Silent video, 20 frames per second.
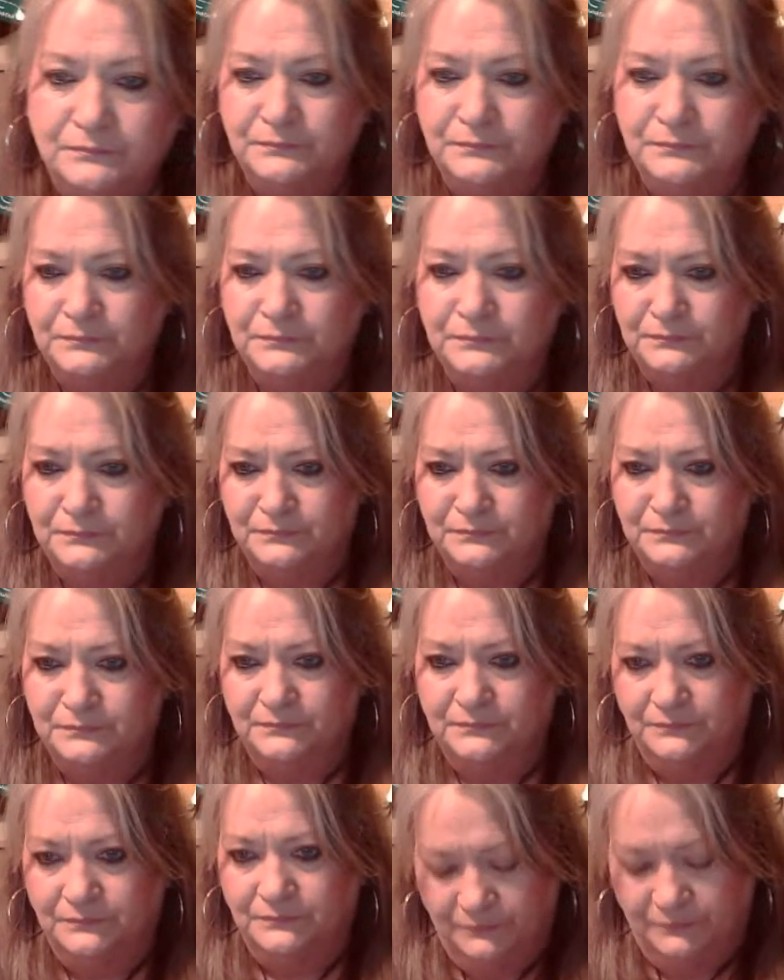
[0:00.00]

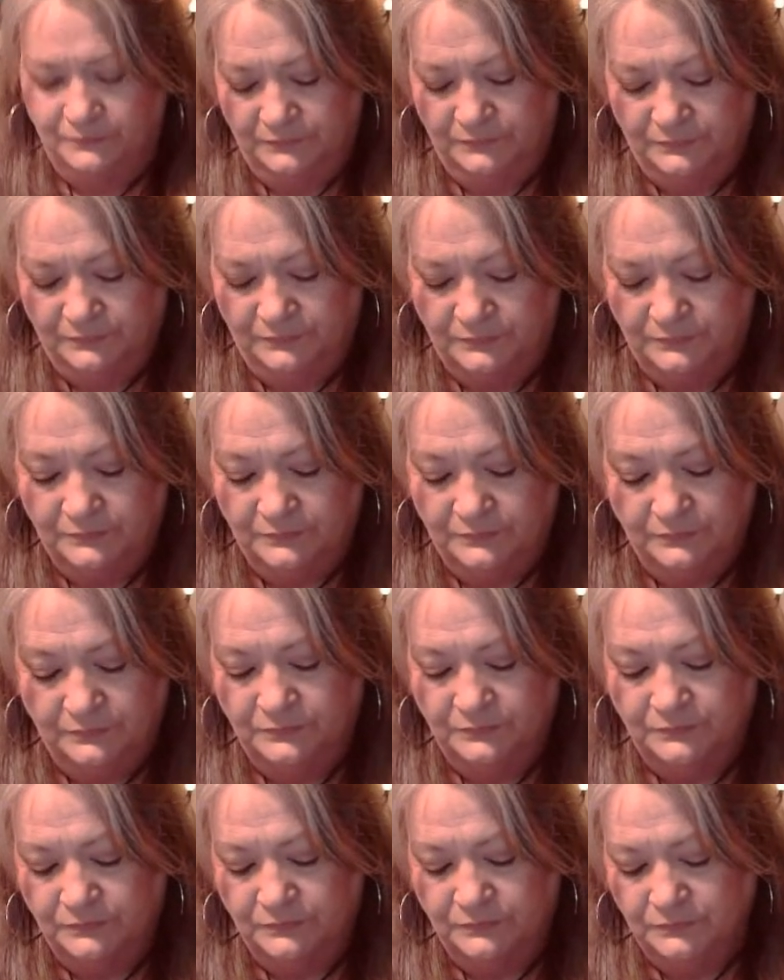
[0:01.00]

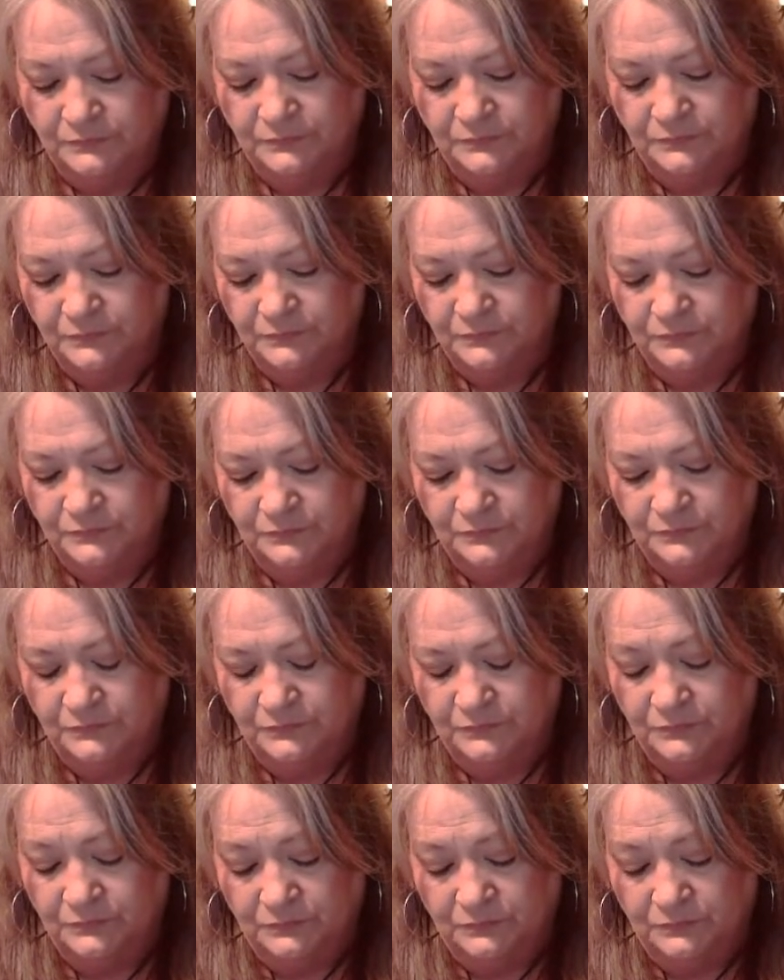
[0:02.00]

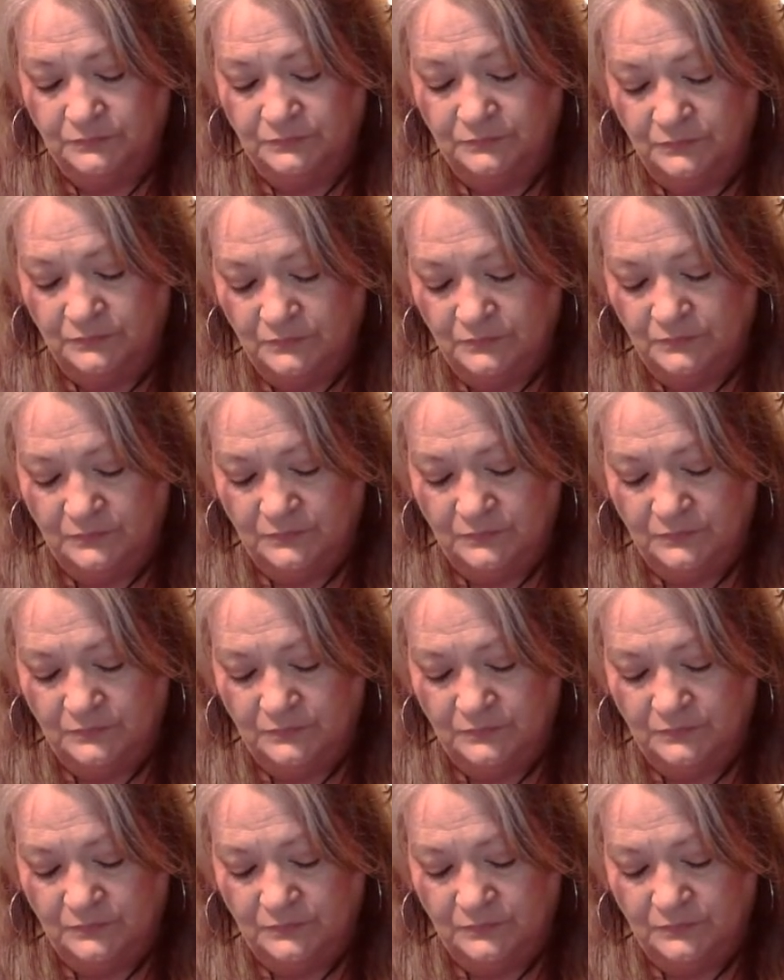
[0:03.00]
Nobody speaks.